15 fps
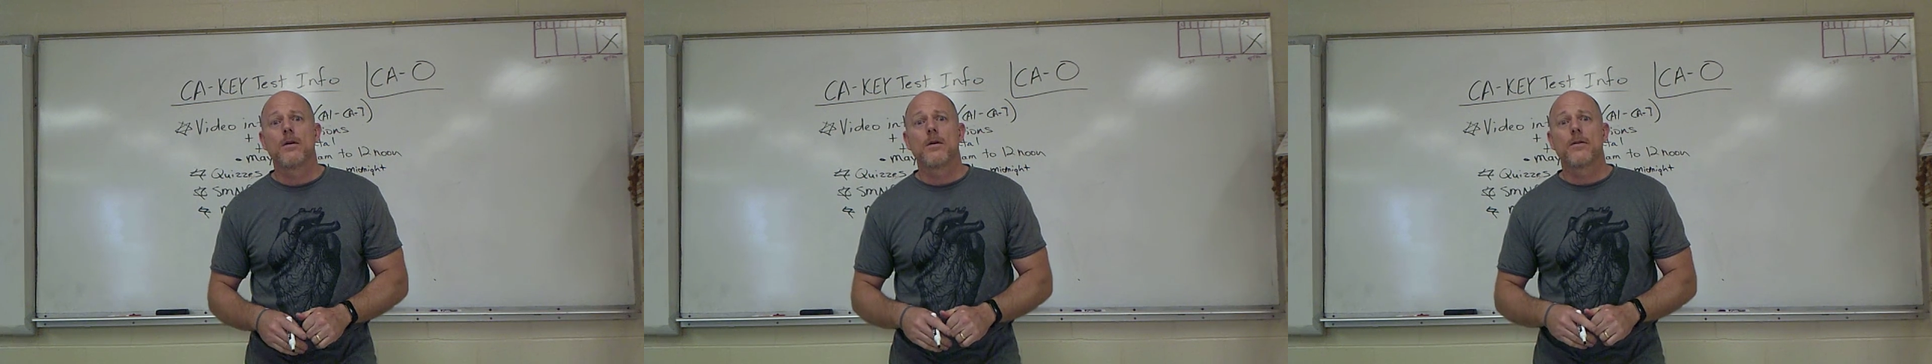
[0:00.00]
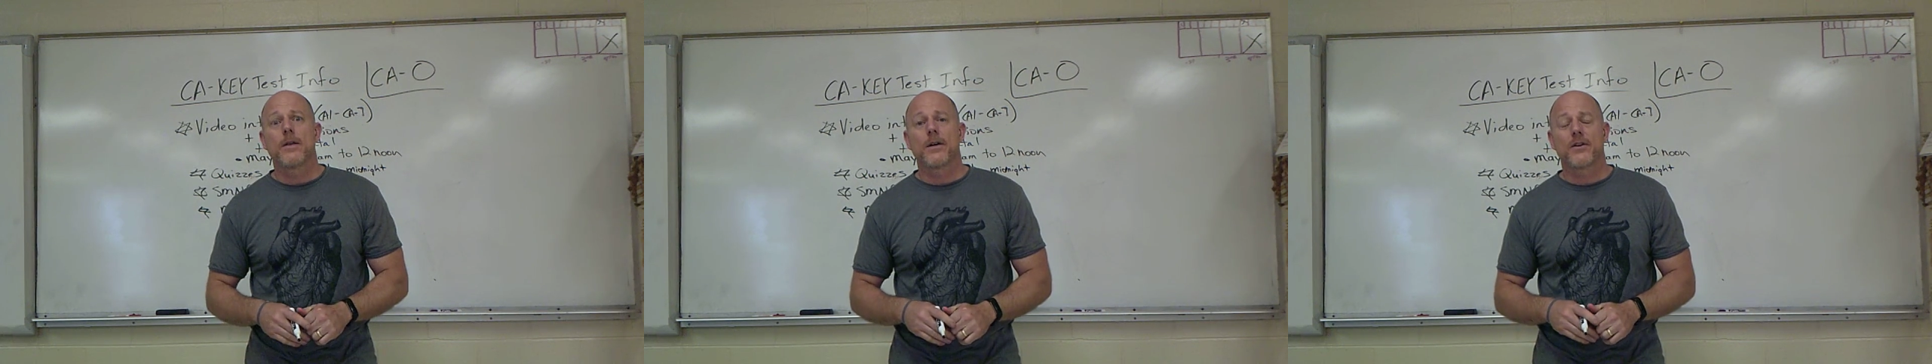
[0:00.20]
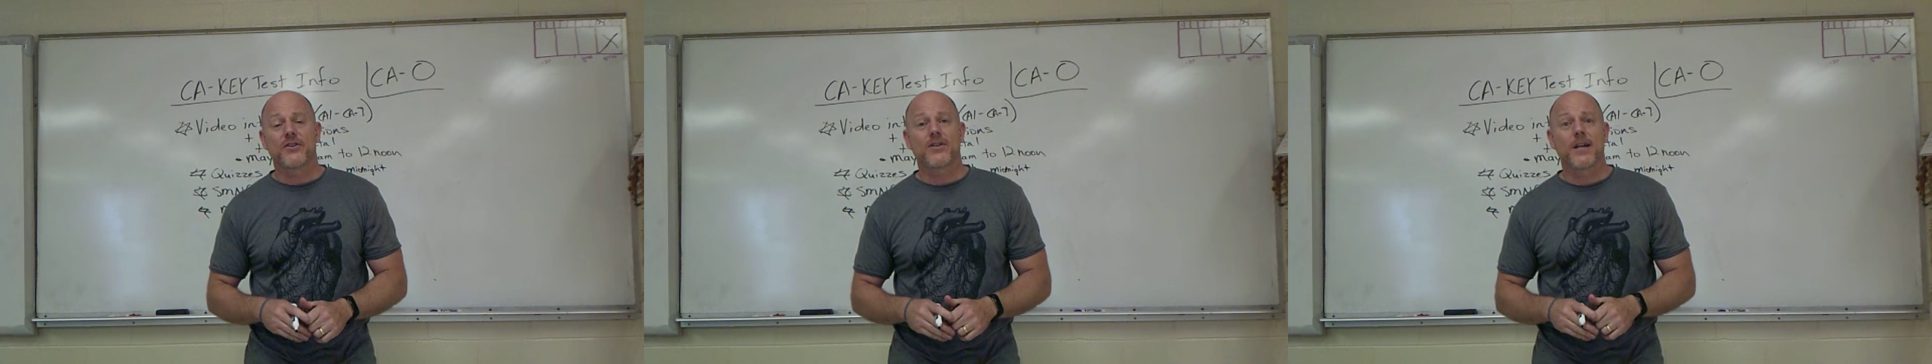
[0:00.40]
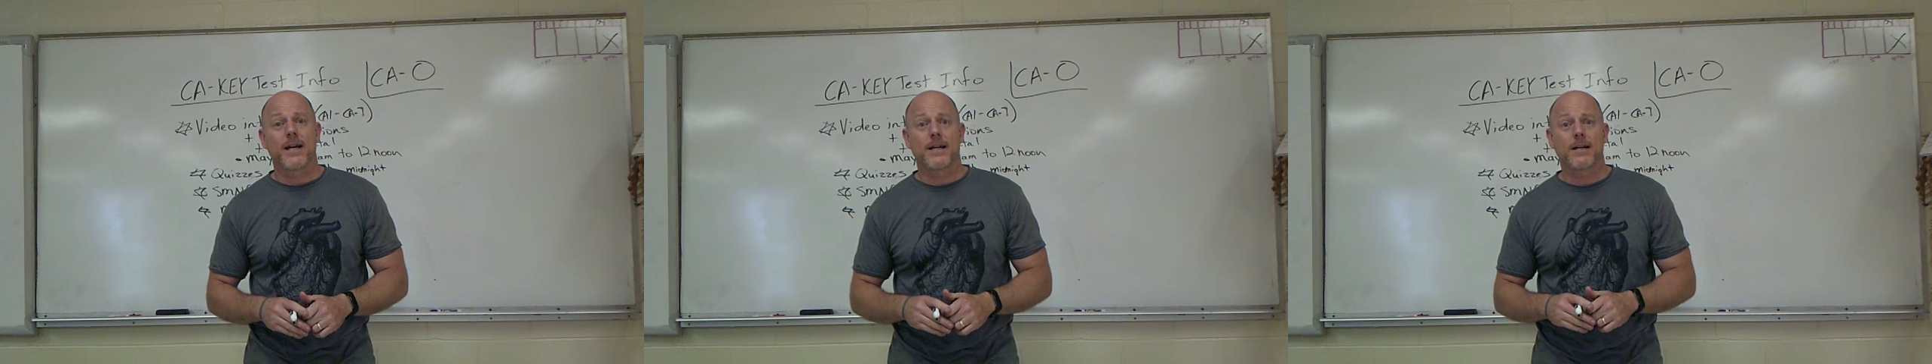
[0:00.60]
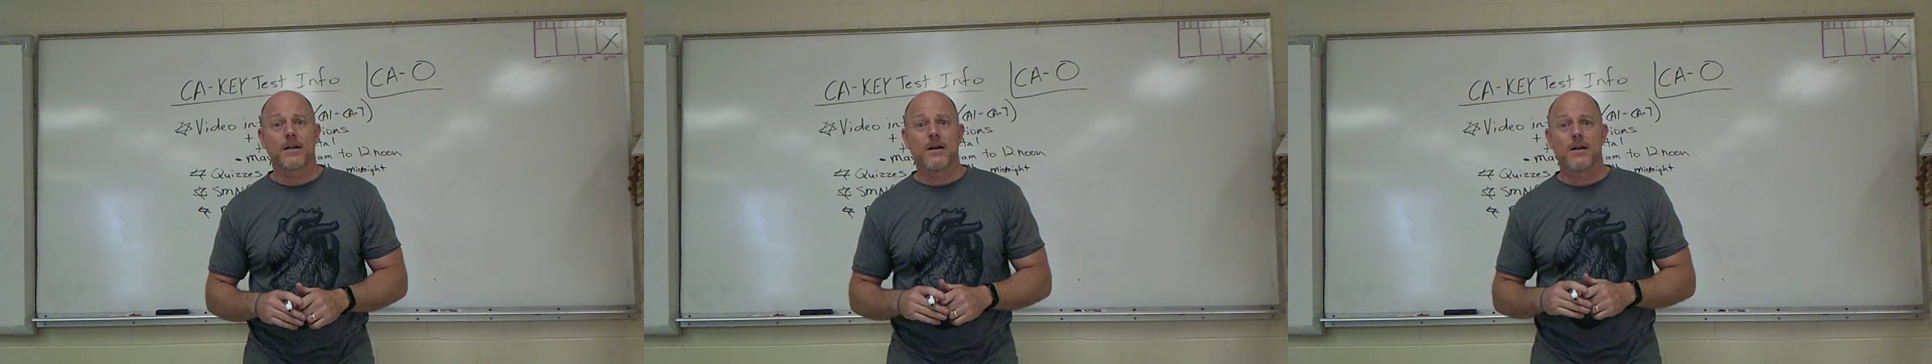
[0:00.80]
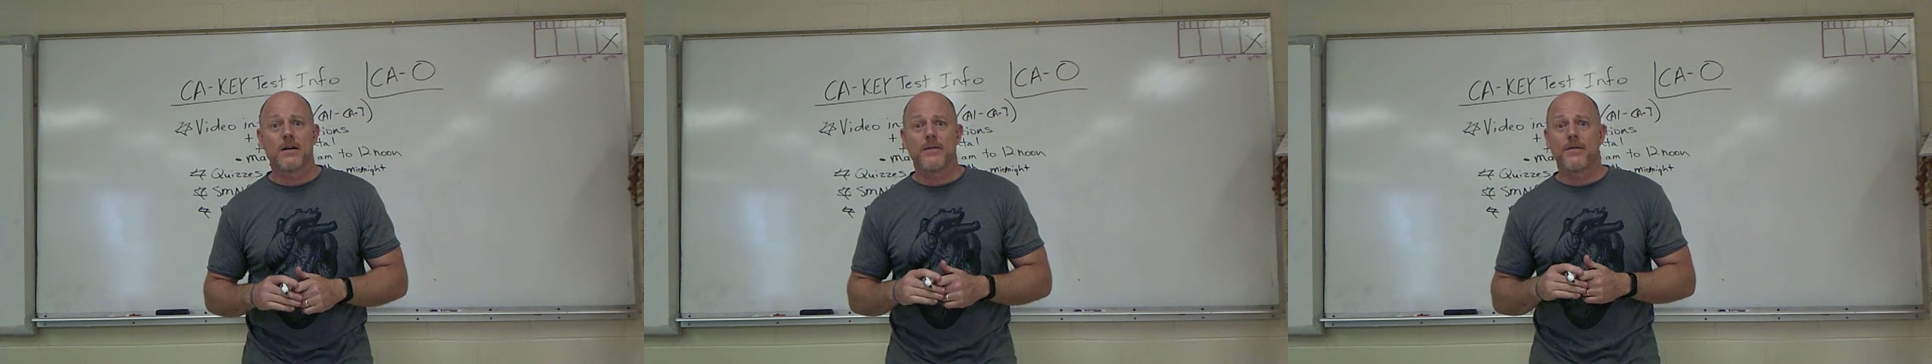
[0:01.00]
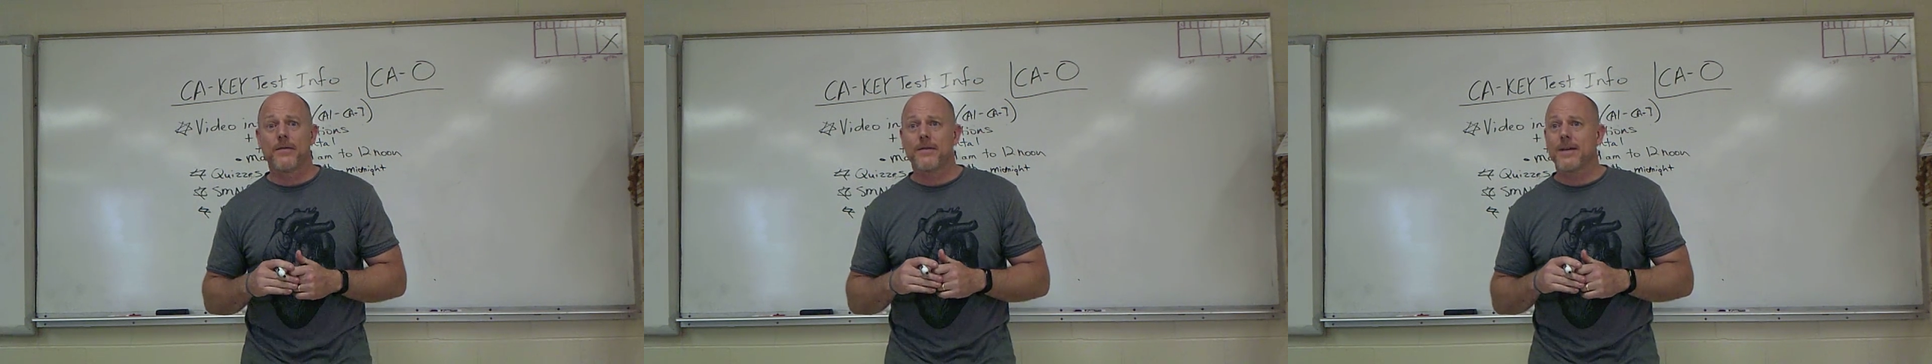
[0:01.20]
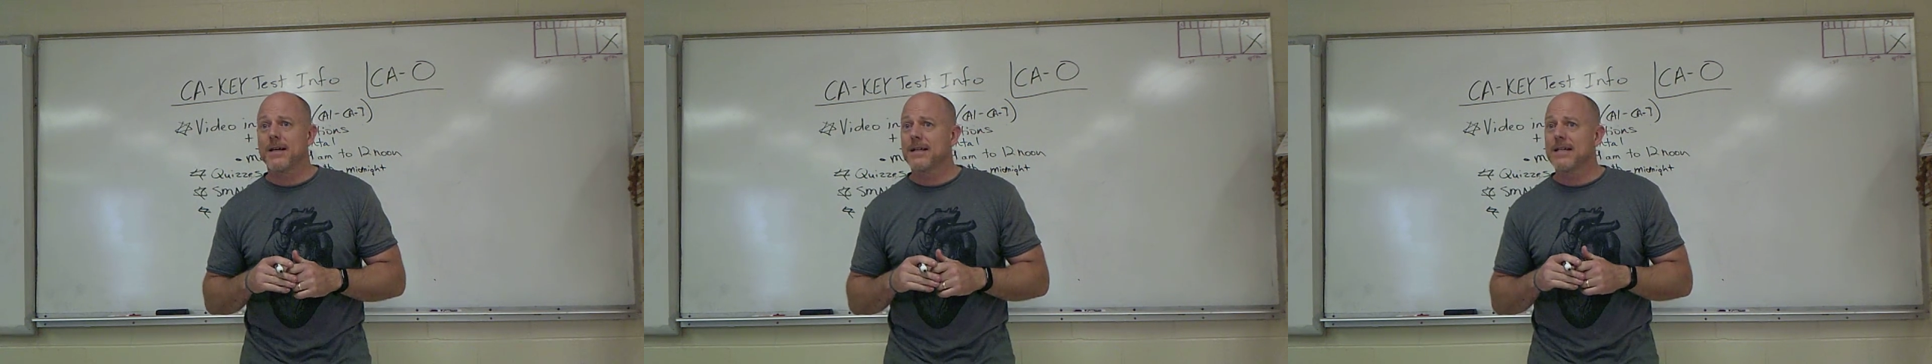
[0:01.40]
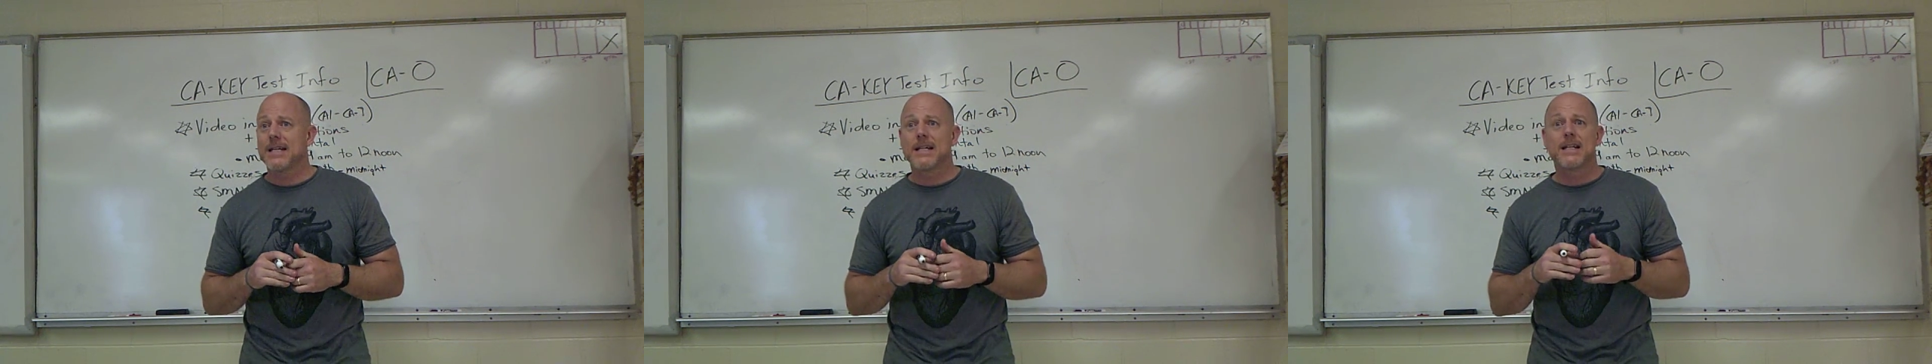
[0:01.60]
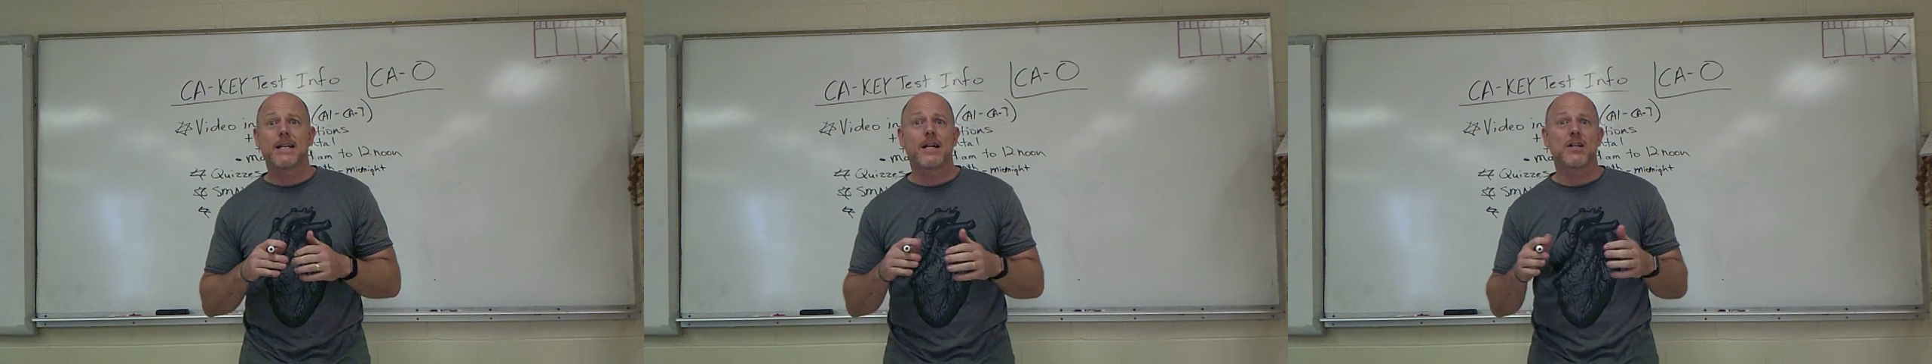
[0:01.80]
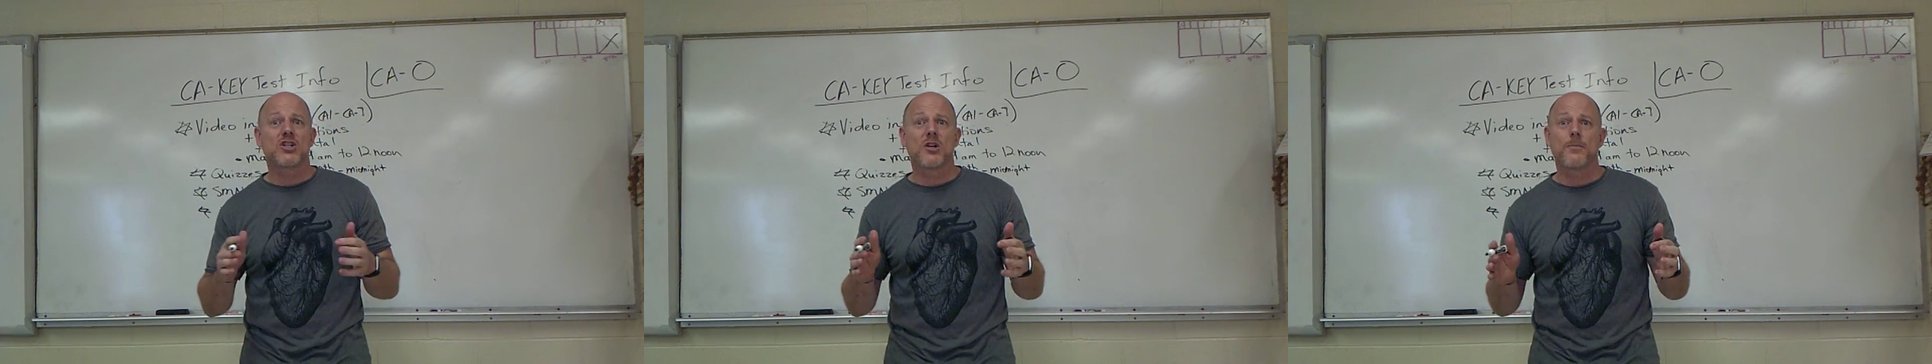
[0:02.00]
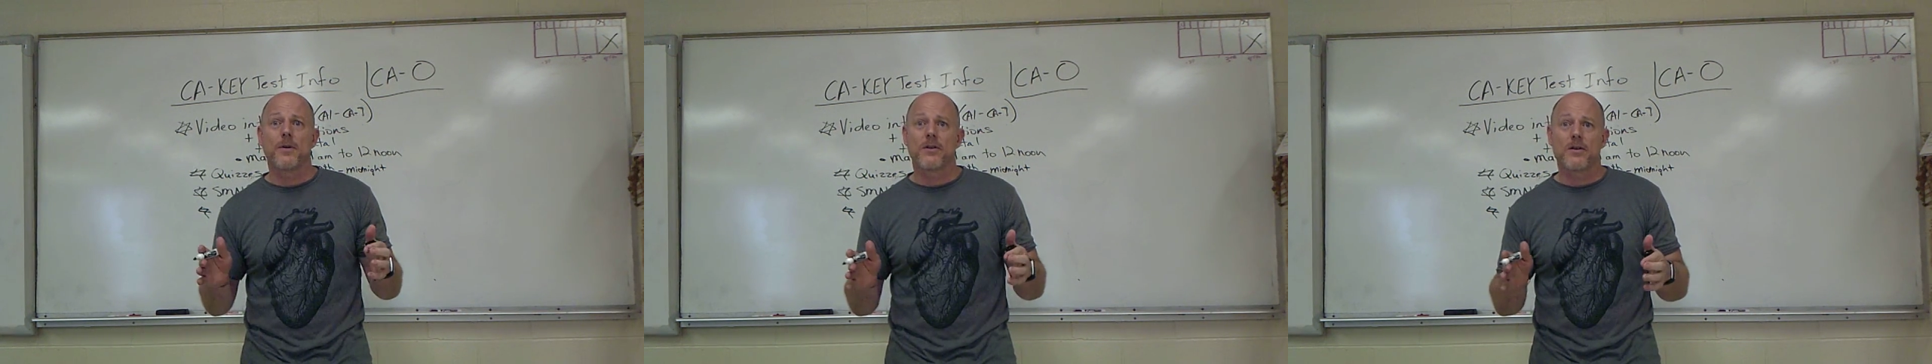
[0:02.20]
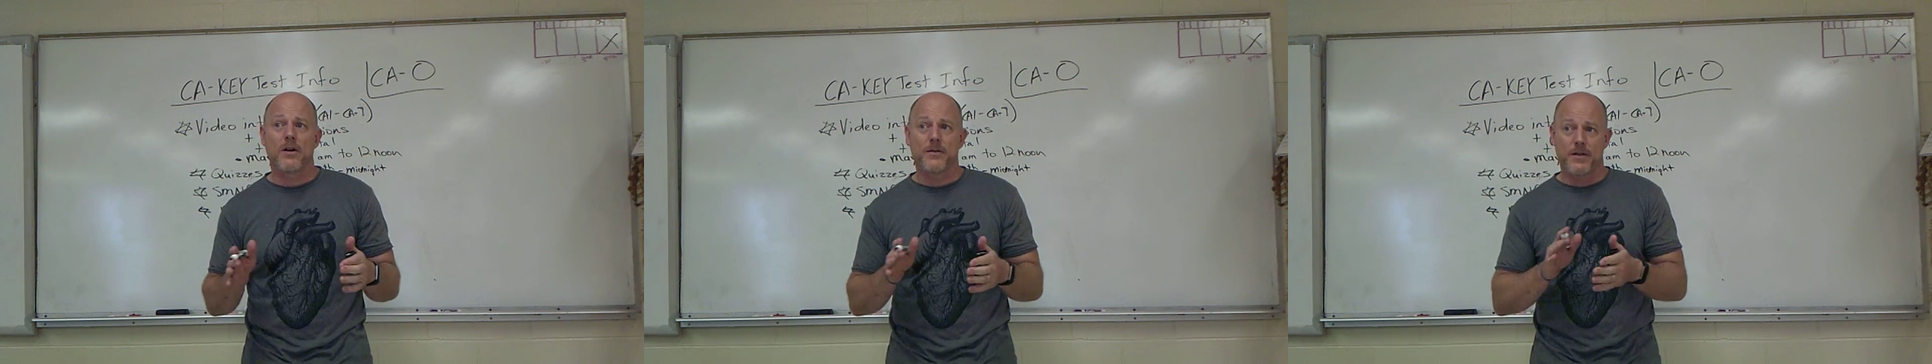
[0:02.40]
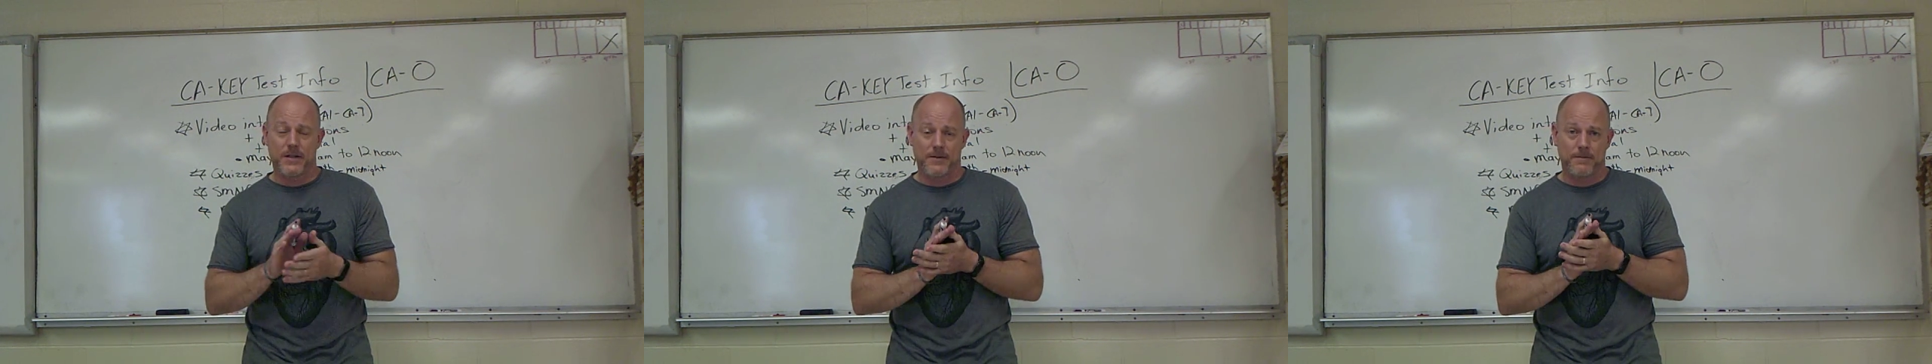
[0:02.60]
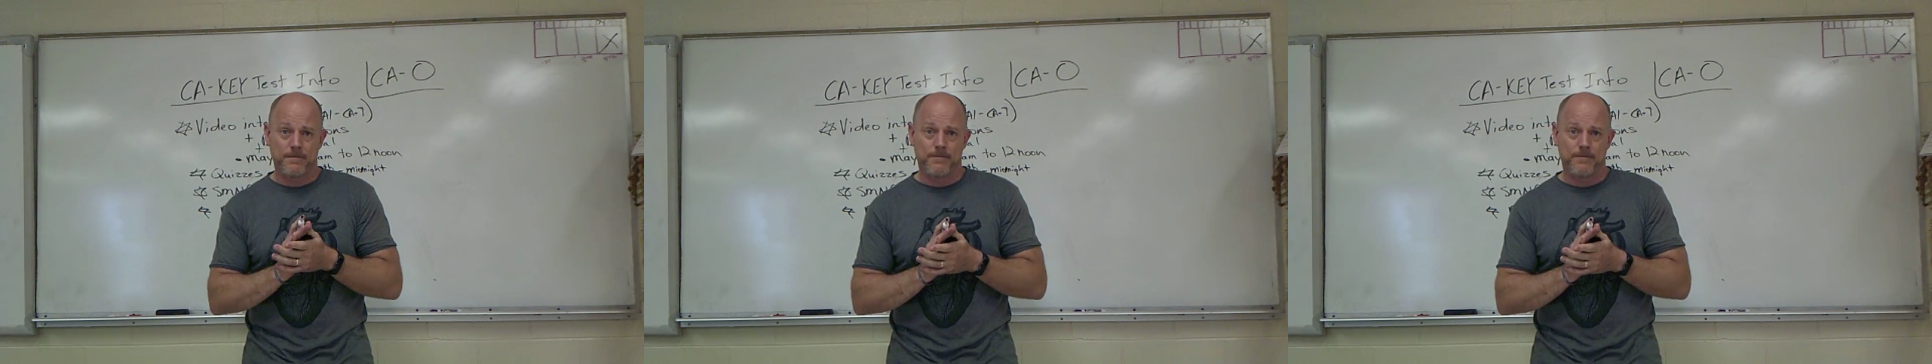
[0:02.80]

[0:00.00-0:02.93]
that are slacking off, that need to catch up on all this.